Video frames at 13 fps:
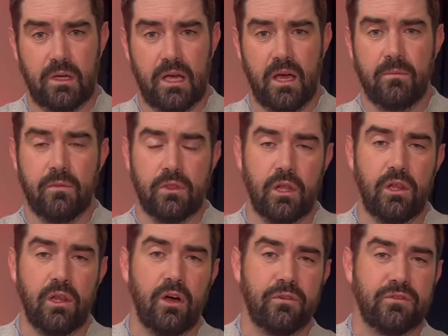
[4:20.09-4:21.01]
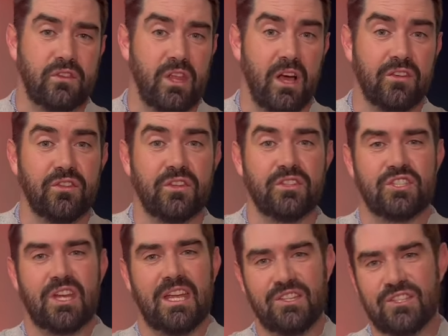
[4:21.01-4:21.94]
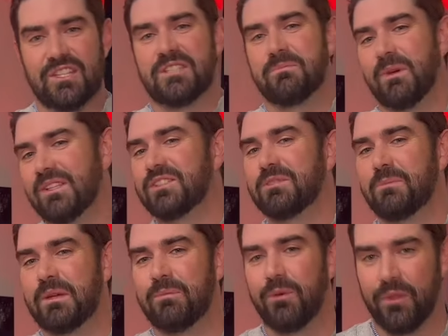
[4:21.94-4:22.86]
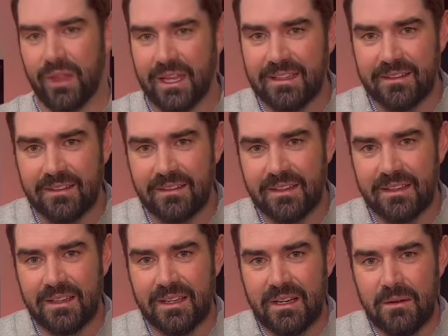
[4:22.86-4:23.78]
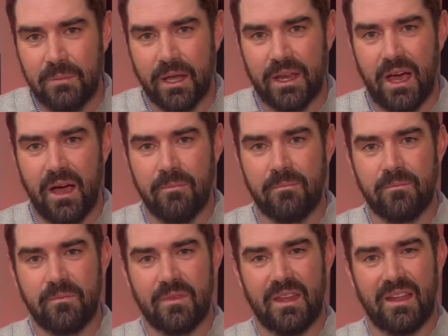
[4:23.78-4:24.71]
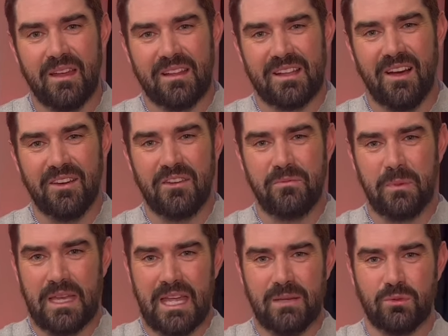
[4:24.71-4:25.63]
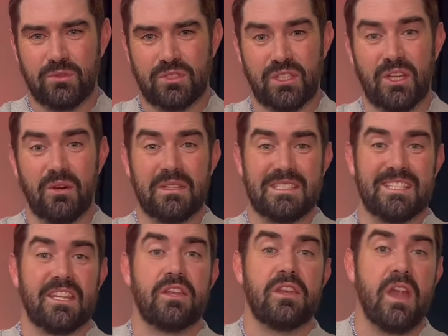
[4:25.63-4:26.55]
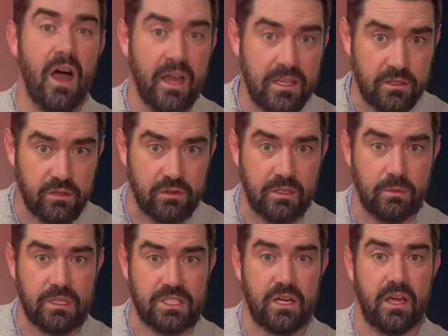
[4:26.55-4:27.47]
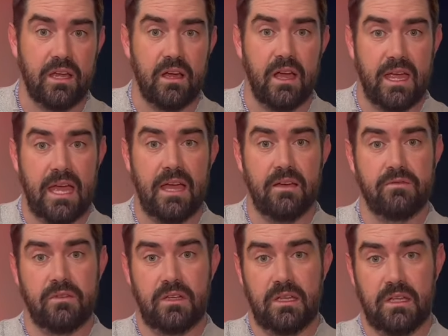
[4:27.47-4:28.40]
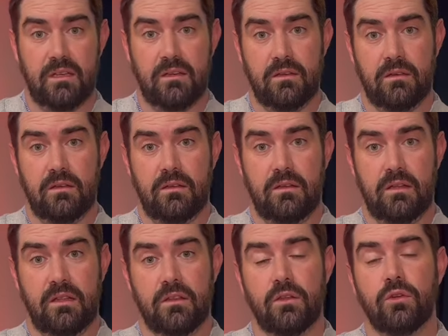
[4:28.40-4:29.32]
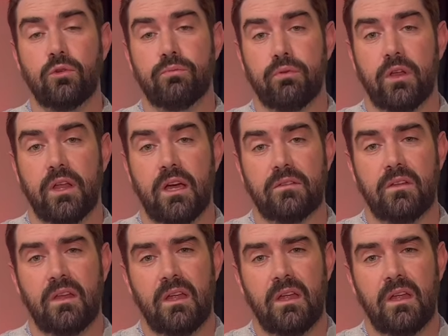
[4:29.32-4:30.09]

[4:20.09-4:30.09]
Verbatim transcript: Um, the loft doesn't change it as much as people think, but um, kind of been able to go into the nine degree, which I, I have in, in the new product.